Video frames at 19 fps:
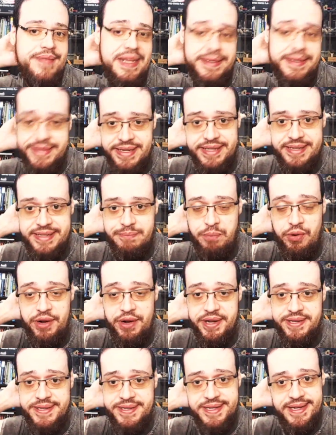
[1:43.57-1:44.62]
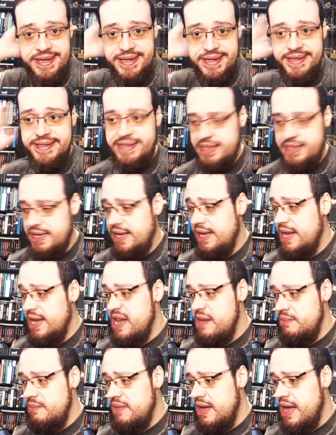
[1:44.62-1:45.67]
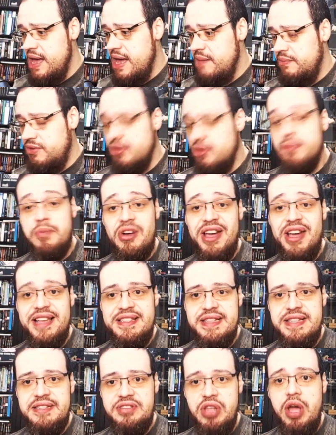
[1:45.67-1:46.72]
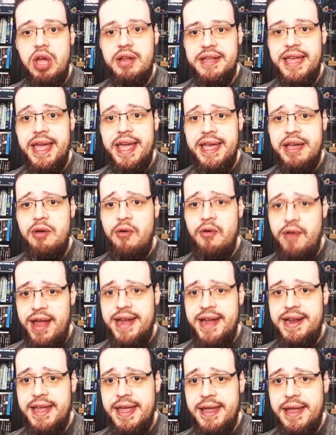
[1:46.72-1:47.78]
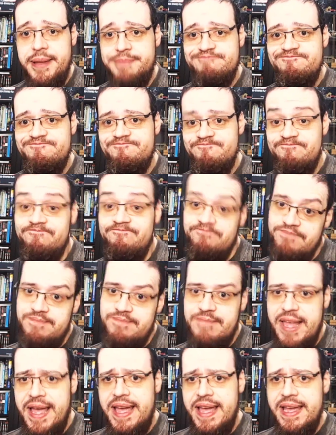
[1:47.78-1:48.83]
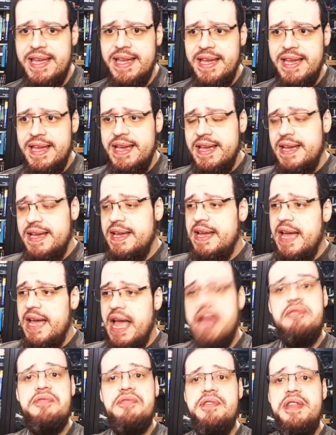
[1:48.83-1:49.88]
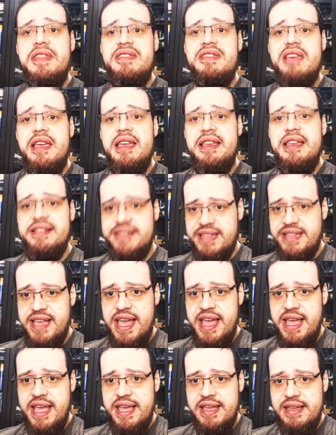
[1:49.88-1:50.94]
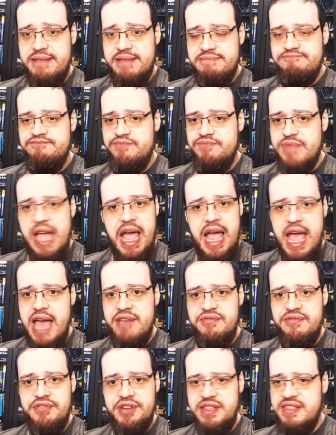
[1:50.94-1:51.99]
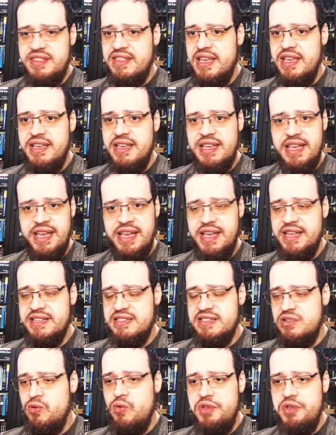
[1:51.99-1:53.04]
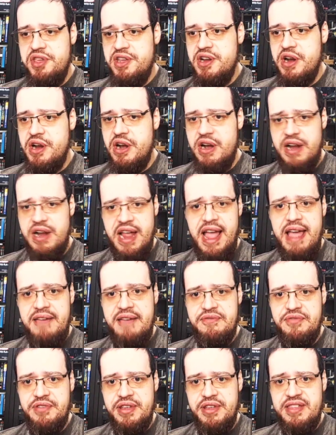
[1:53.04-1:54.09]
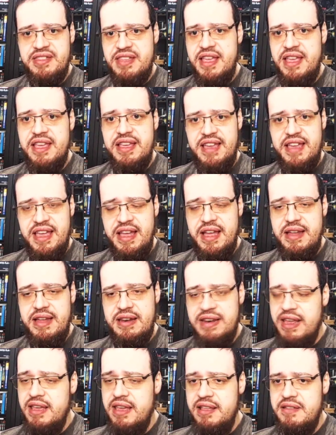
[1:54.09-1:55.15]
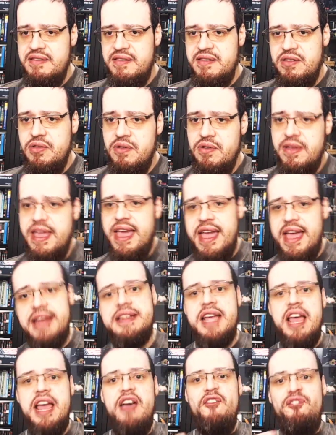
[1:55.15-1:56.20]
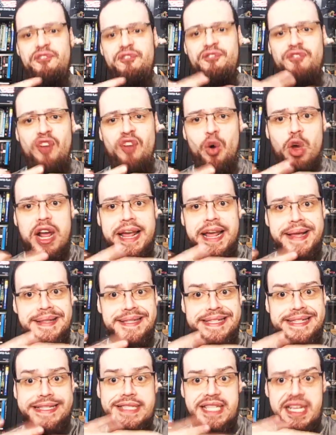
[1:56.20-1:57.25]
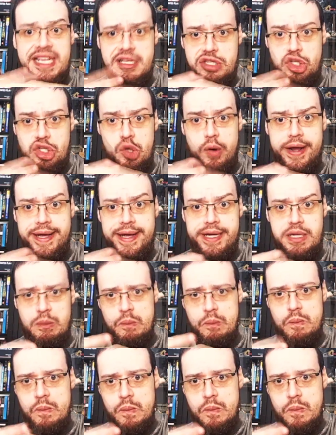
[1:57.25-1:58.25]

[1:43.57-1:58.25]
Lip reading: at this point in time, I'm surprised he's not gay already. Hey, everything is gay. Everything is queer. Everything needs to get fucking scissoring!